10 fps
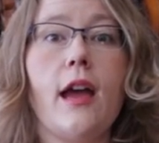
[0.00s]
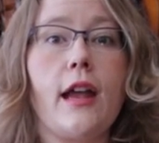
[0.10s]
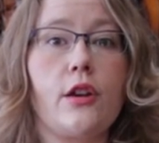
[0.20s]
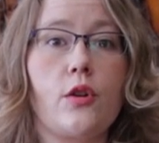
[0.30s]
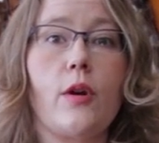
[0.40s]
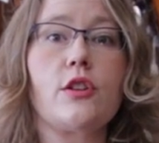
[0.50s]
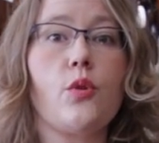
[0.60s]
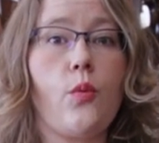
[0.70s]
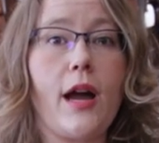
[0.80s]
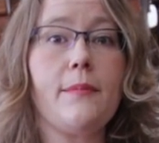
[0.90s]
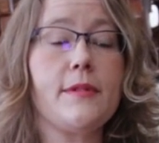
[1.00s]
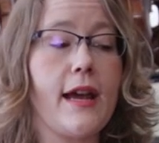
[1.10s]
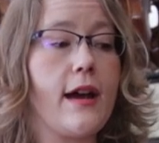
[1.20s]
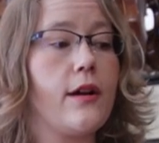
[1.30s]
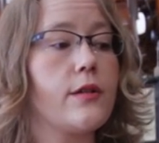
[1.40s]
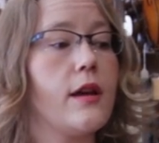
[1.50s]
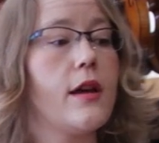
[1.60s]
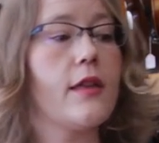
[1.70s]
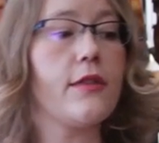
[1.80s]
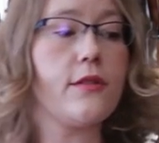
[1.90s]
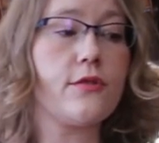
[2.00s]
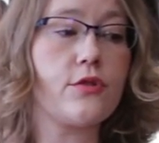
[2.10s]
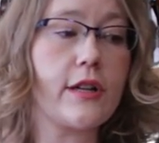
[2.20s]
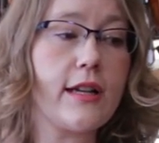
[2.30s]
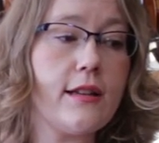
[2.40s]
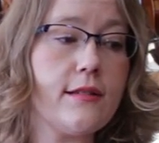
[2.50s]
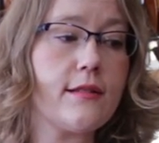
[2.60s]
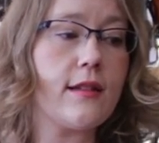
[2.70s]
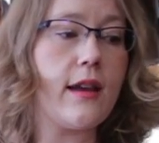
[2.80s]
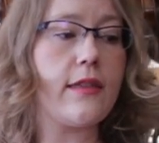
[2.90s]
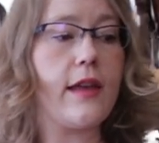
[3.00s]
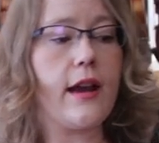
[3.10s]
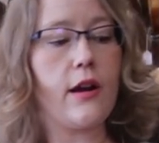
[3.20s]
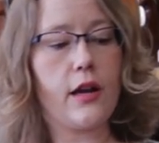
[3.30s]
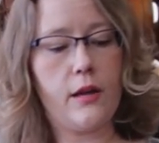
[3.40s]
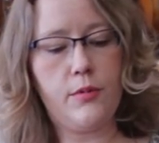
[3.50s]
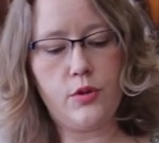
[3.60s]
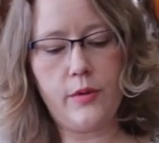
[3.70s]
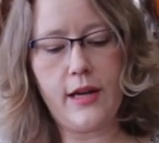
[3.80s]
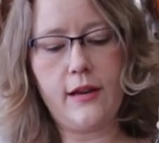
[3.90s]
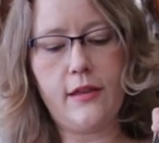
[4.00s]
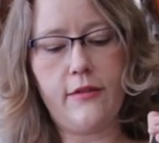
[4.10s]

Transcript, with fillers: and you're going to wipe down the strings and the area between